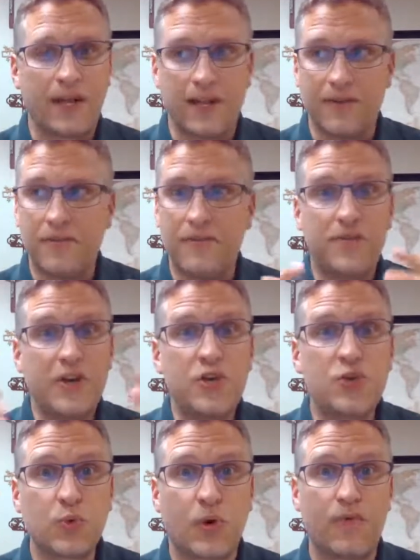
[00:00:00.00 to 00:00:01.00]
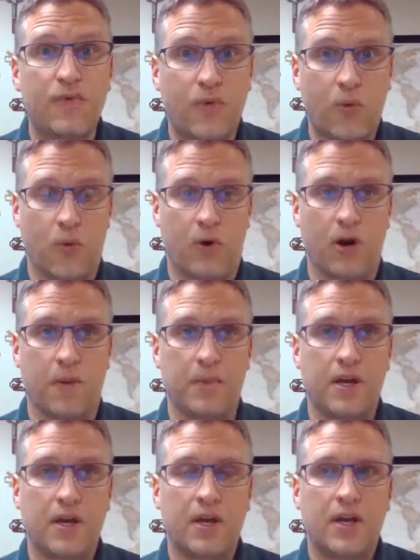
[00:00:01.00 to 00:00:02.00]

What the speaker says: in visual form,